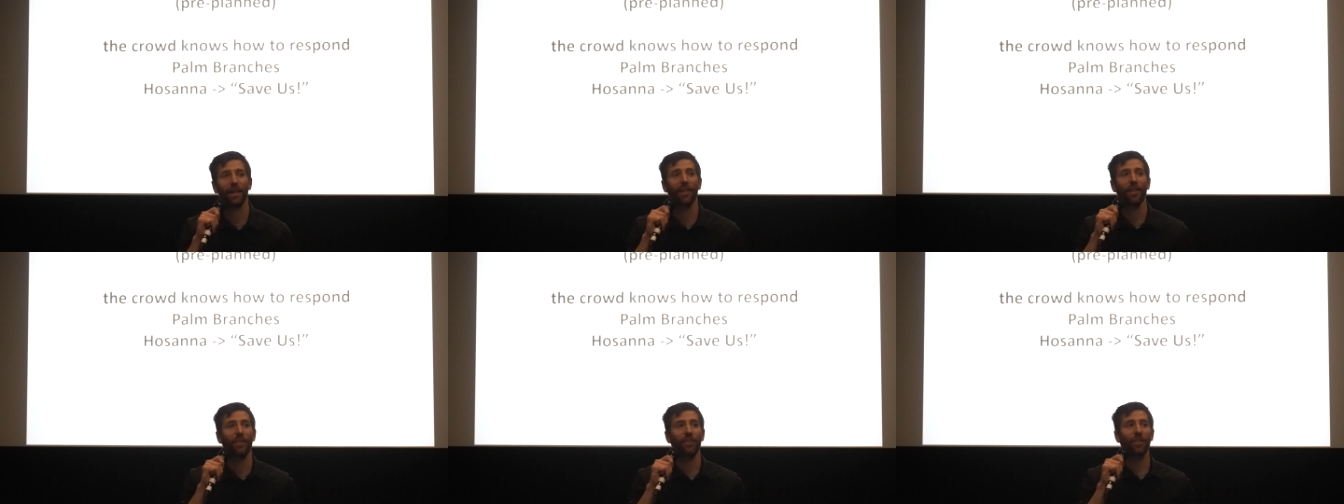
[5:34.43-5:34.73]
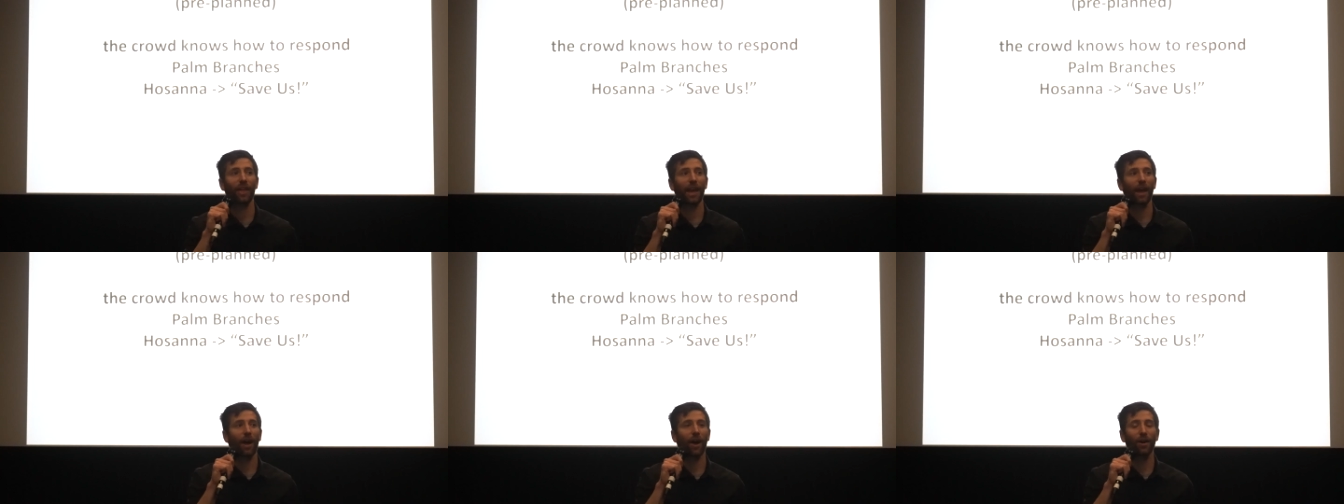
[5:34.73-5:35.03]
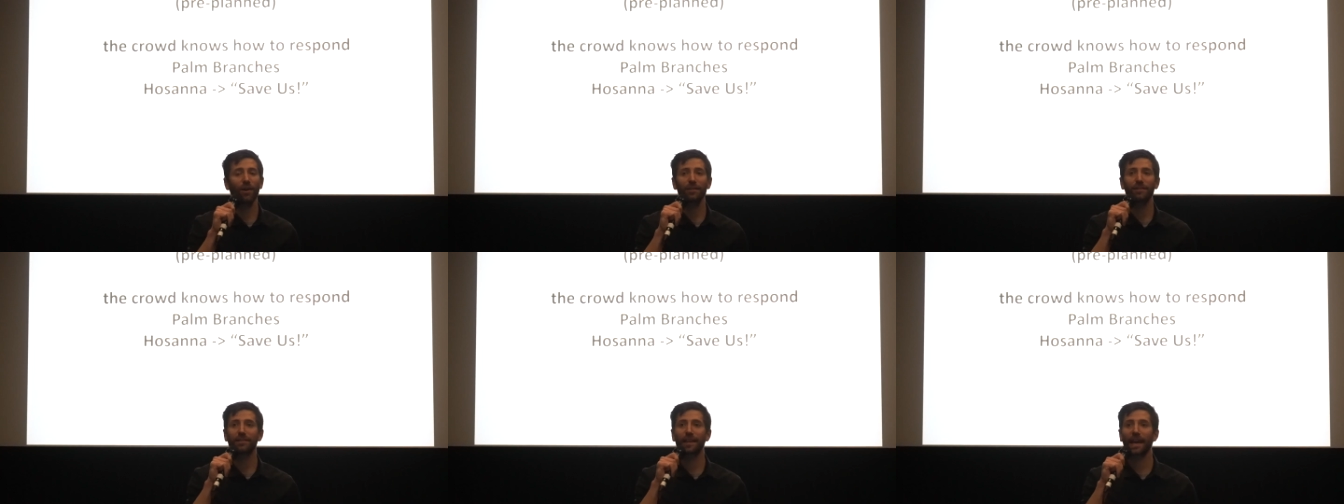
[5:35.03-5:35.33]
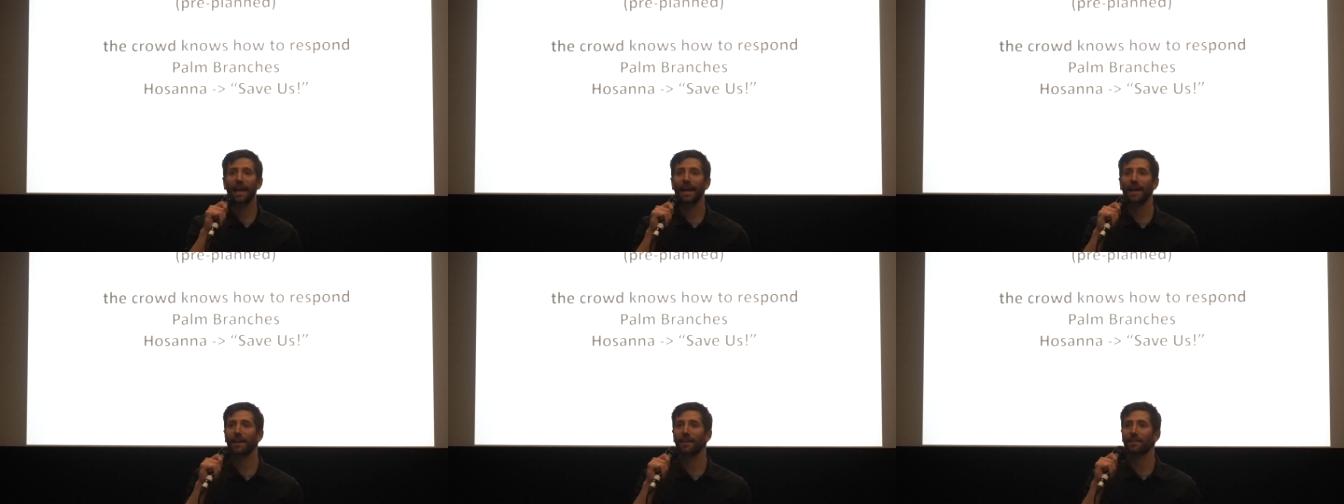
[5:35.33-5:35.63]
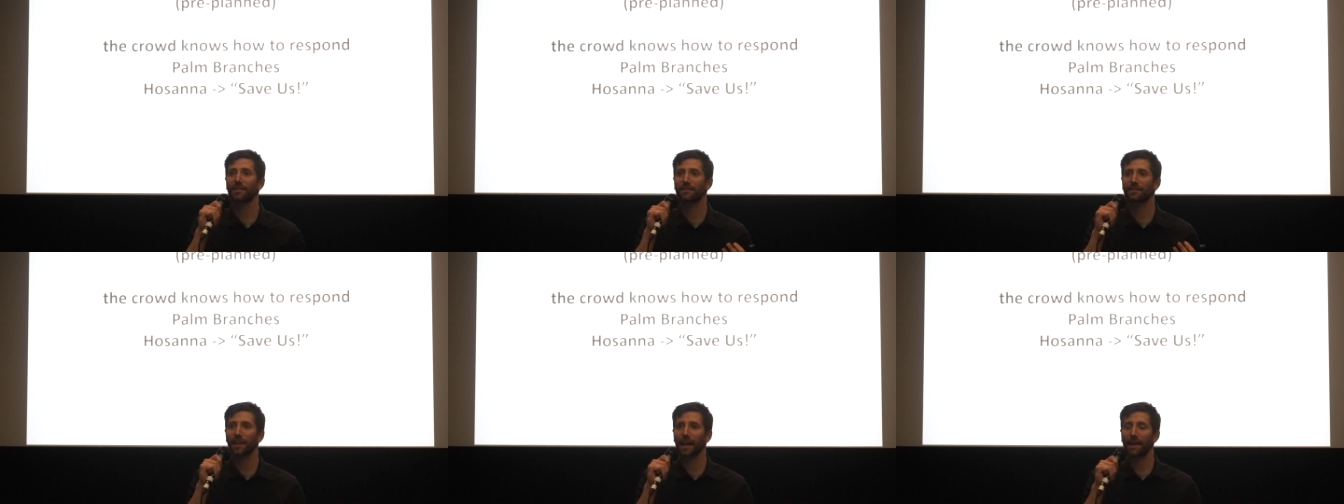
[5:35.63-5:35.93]
They are
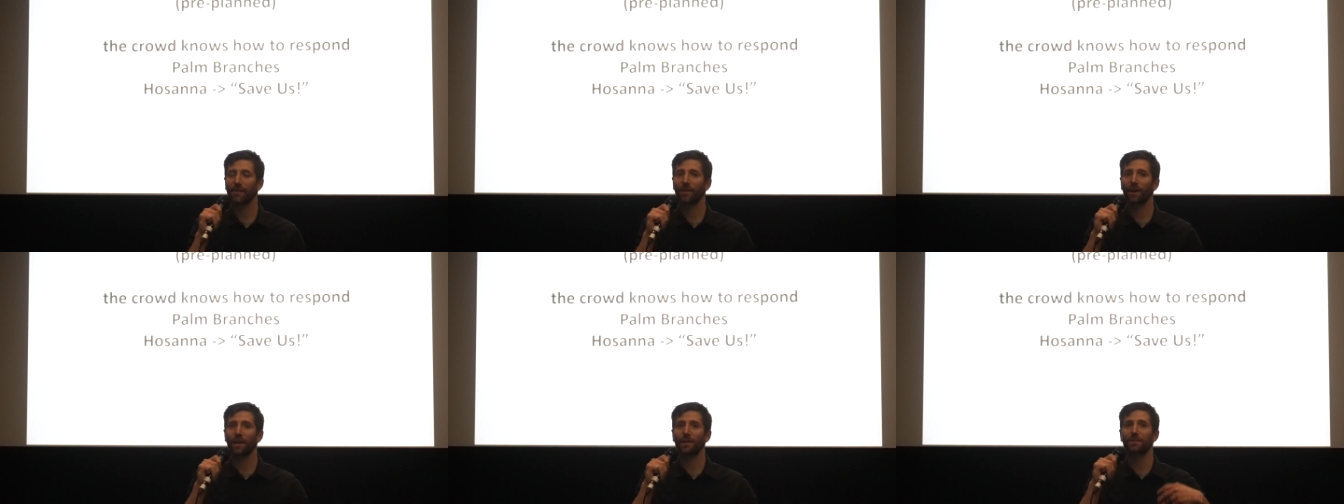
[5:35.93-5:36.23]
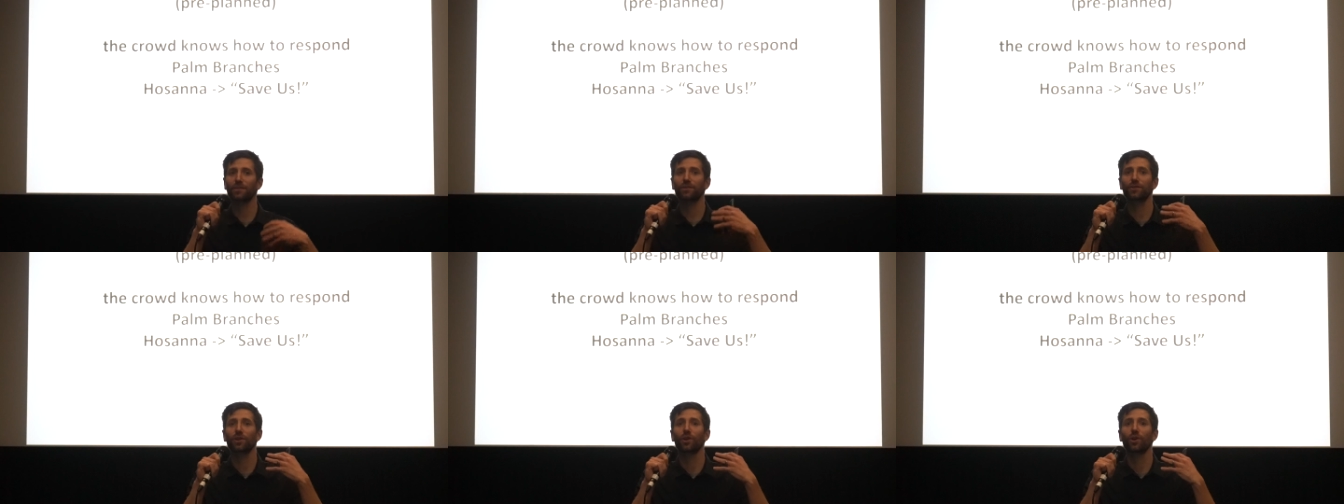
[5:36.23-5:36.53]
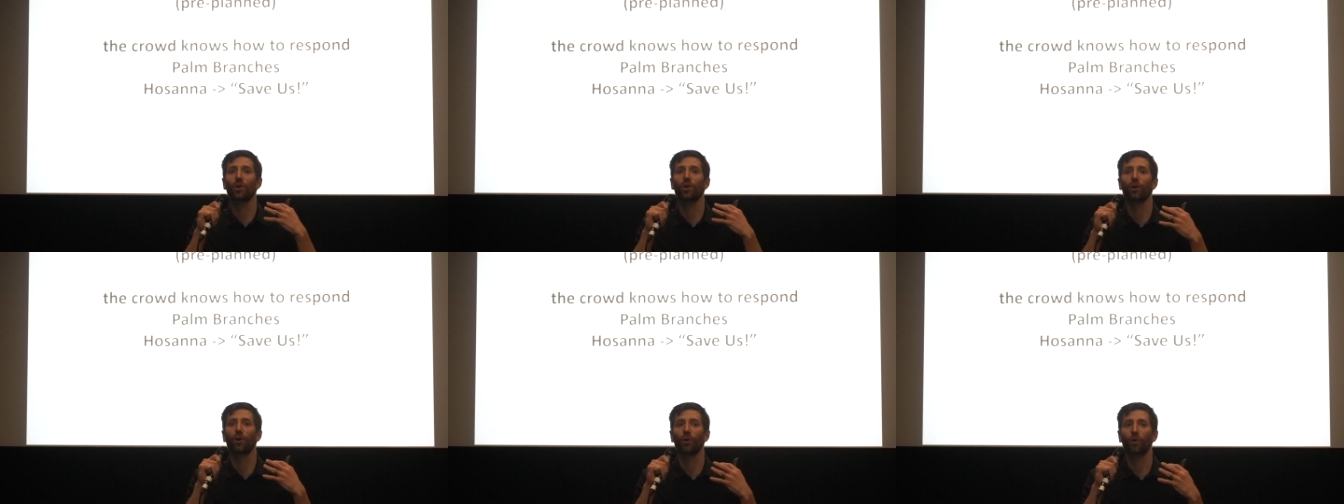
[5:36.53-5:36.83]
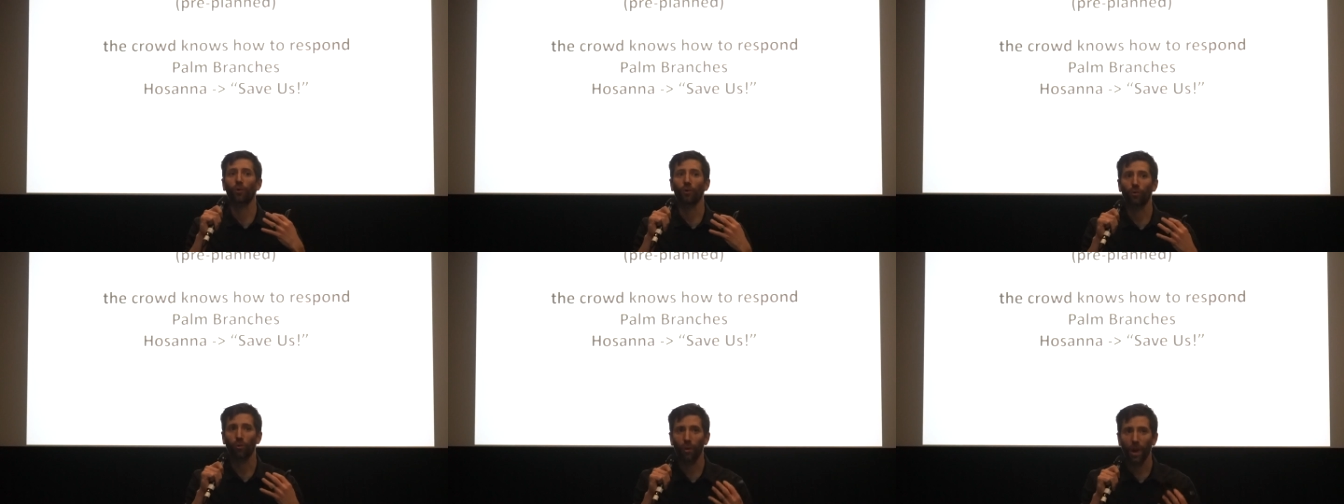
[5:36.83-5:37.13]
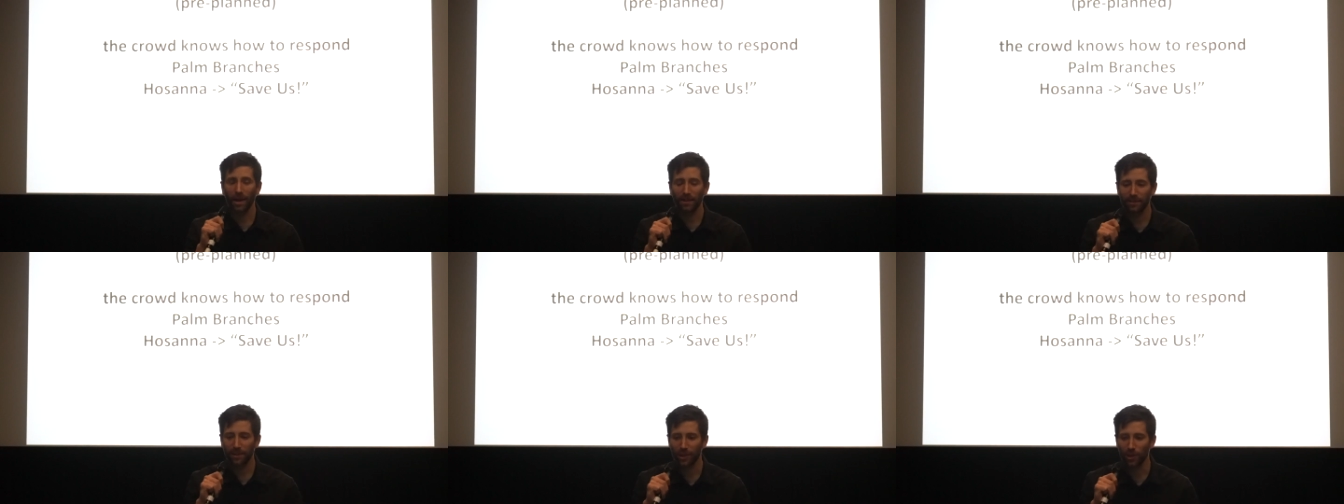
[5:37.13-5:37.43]
saying, save us,
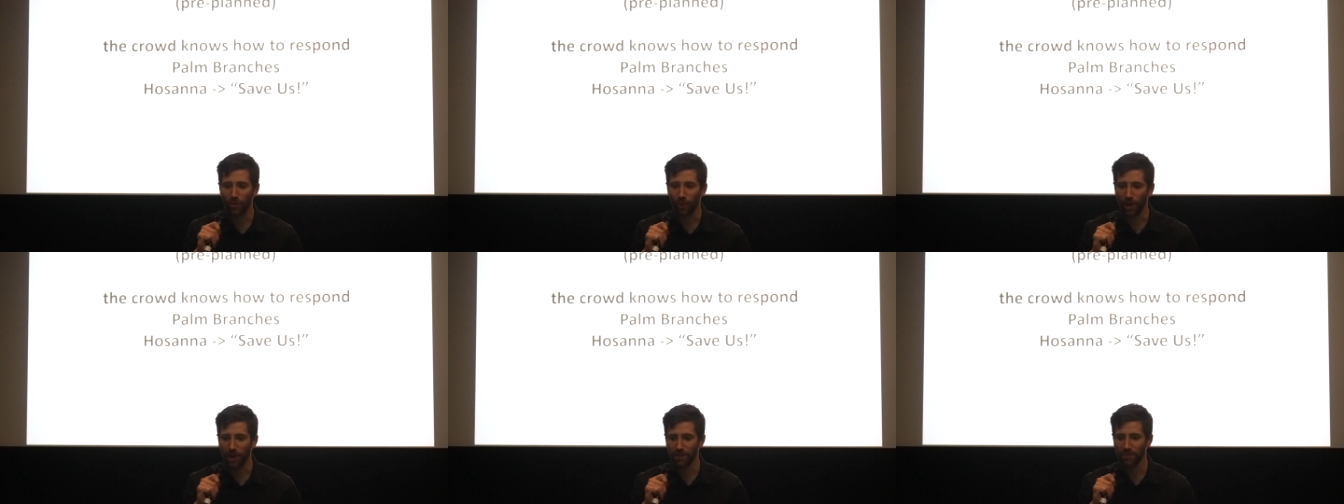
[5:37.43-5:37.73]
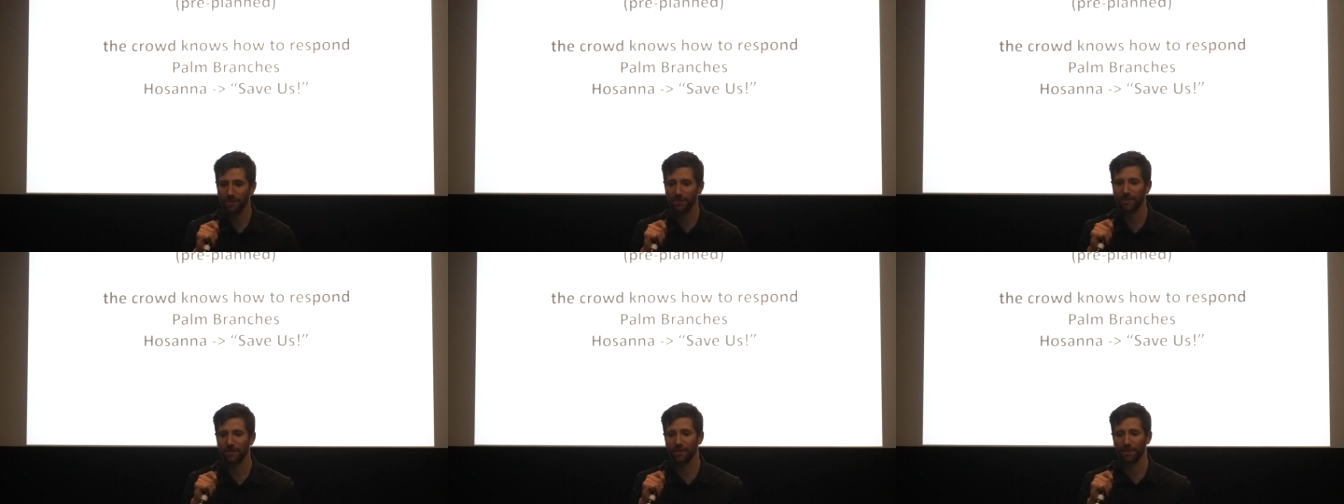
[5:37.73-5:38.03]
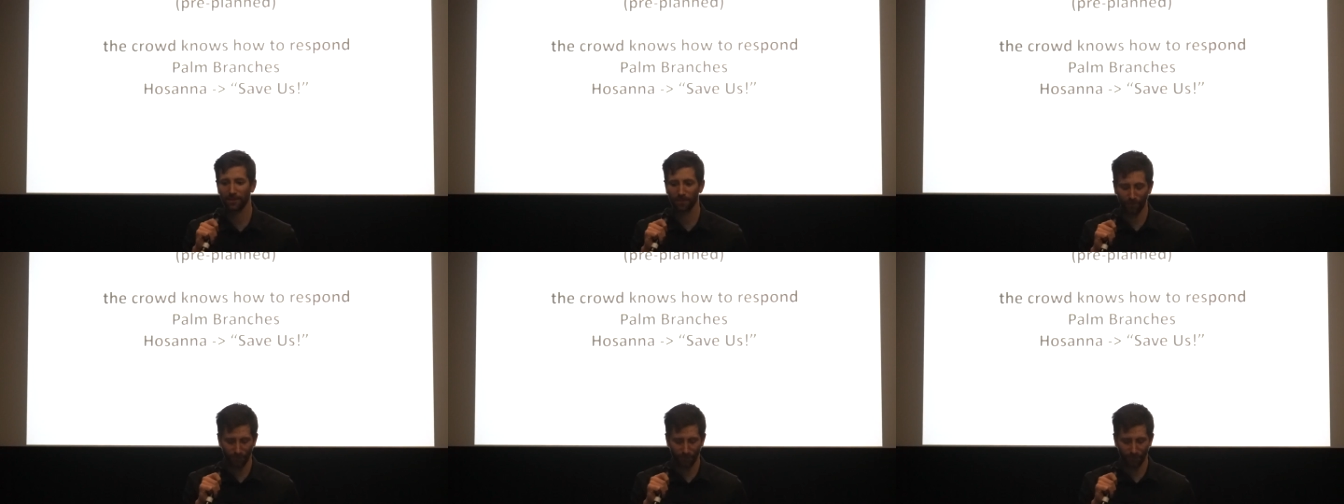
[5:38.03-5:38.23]
rescue us.